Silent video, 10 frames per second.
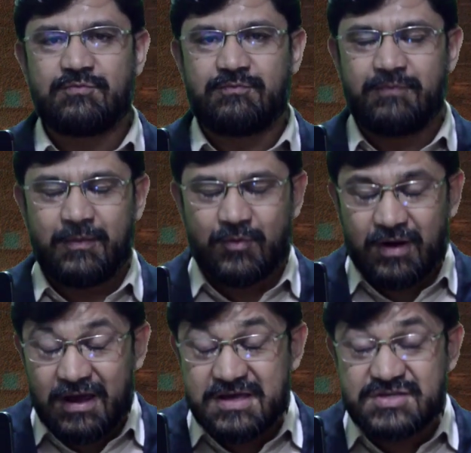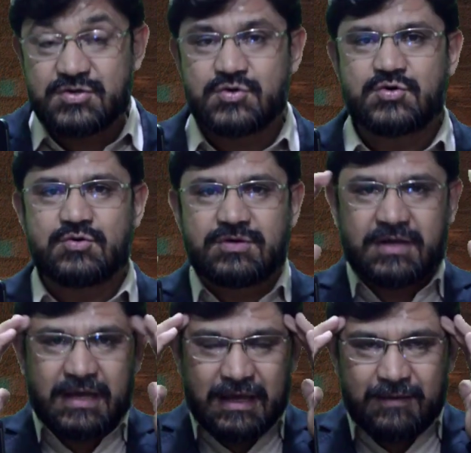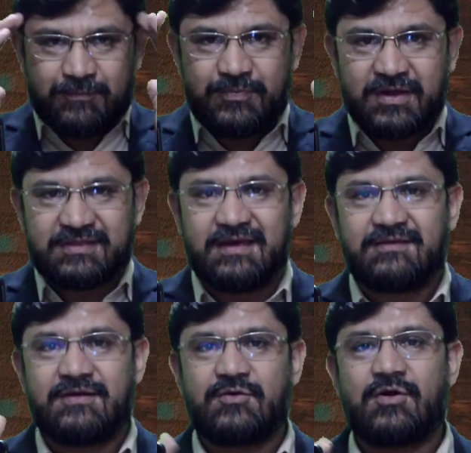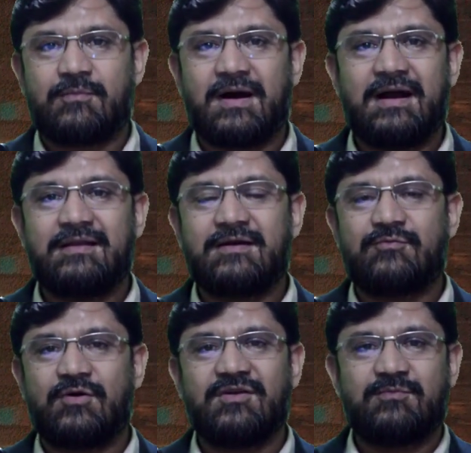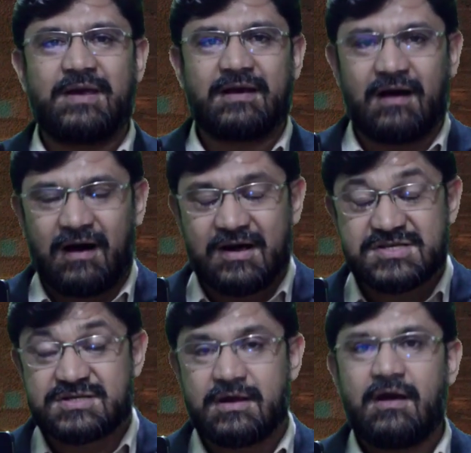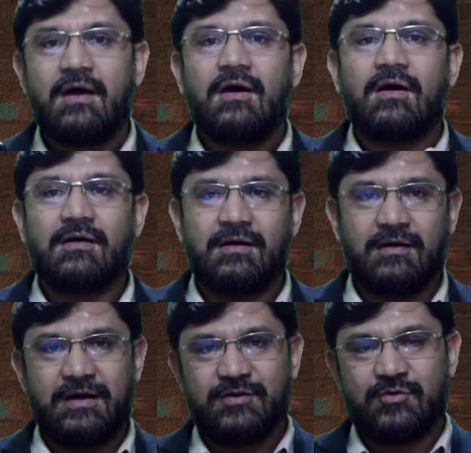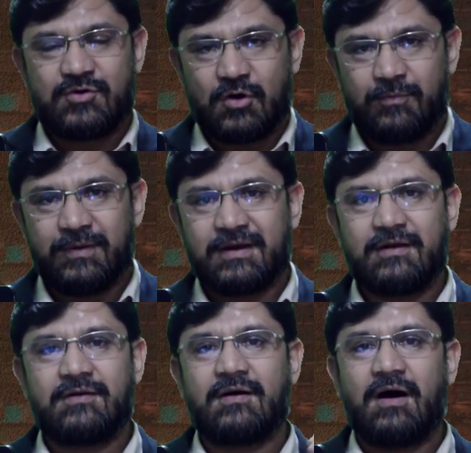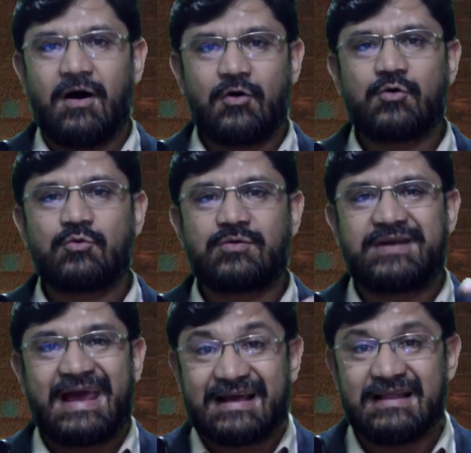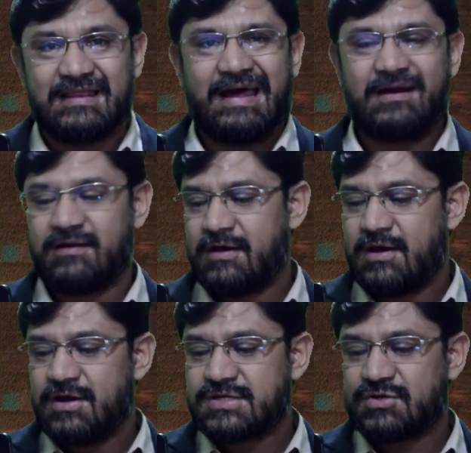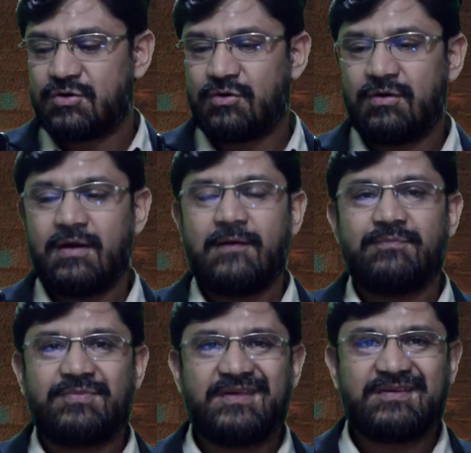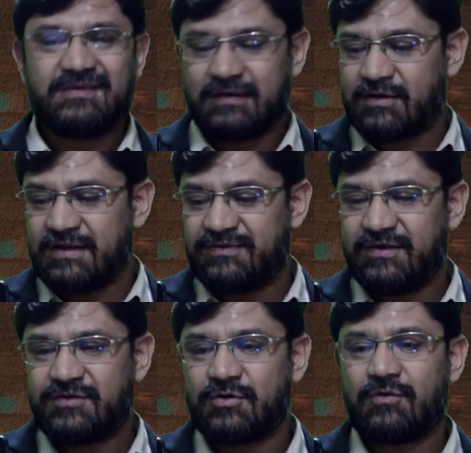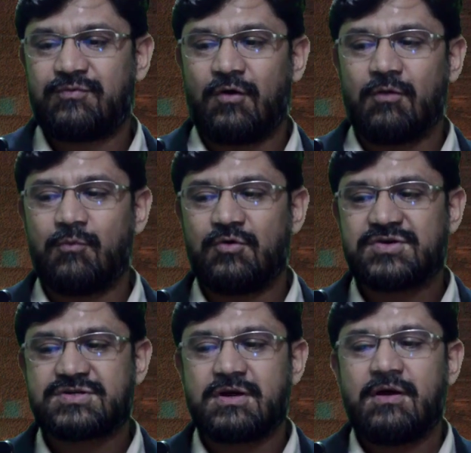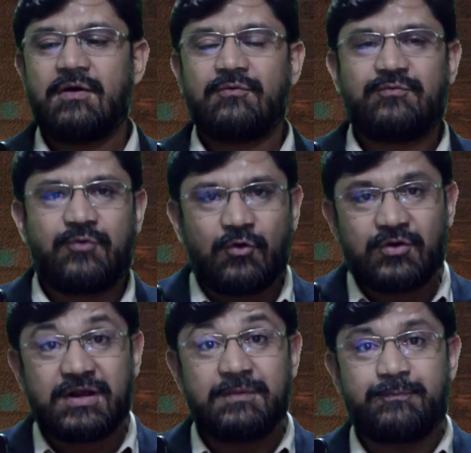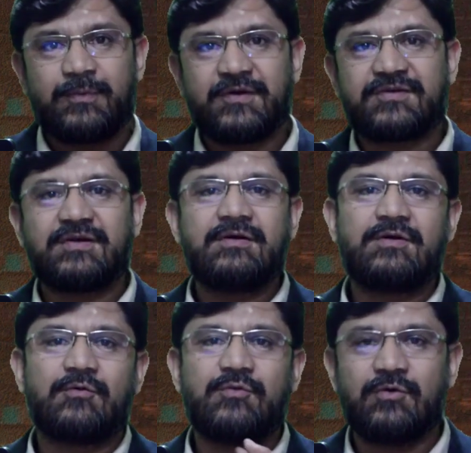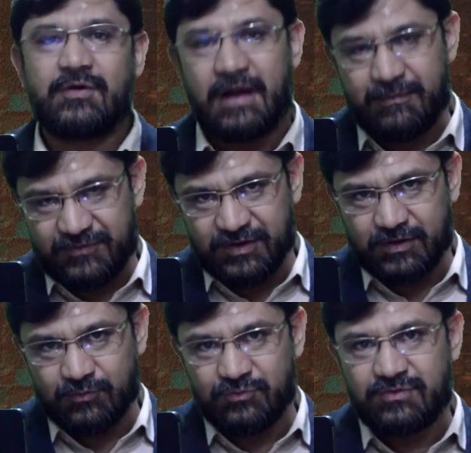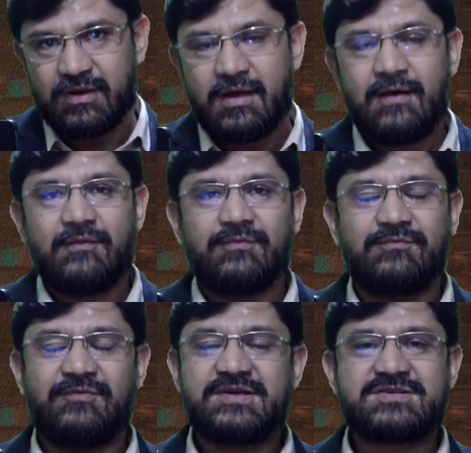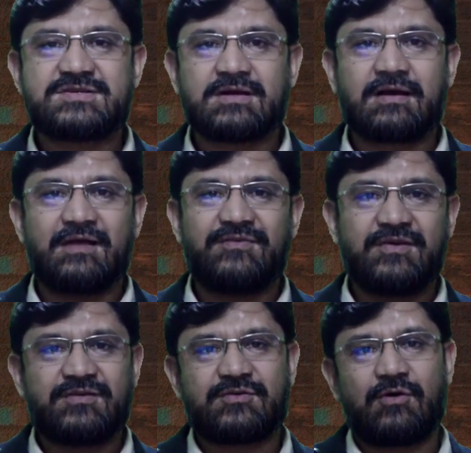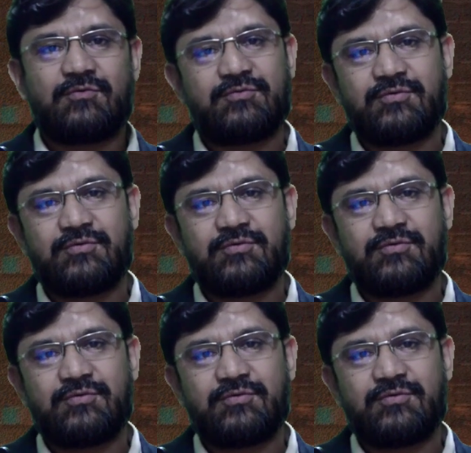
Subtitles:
memorize, you should keep the things in your mind that what is being asked in your topic and how to tackle that. So this consists of almost 40% of your MCQs, which consist of